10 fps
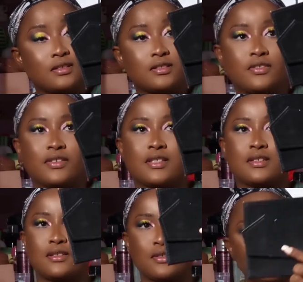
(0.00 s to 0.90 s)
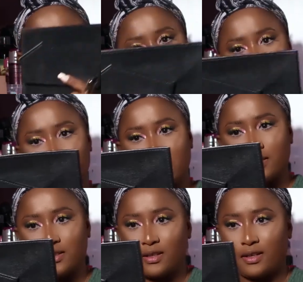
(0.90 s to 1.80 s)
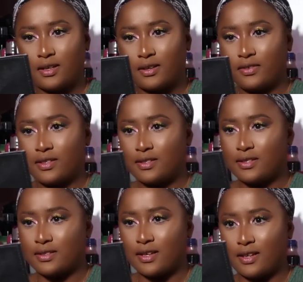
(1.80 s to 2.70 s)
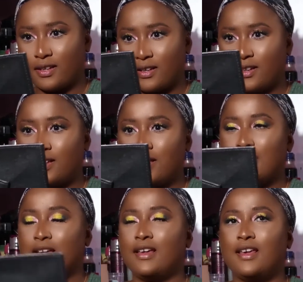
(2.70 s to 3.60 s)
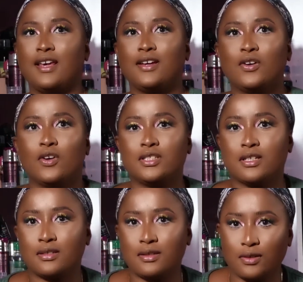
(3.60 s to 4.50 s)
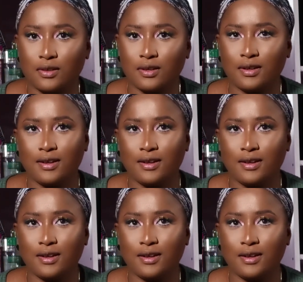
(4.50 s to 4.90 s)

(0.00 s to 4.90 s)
do you feel this is too dramatic? I feel this is like a goddess look.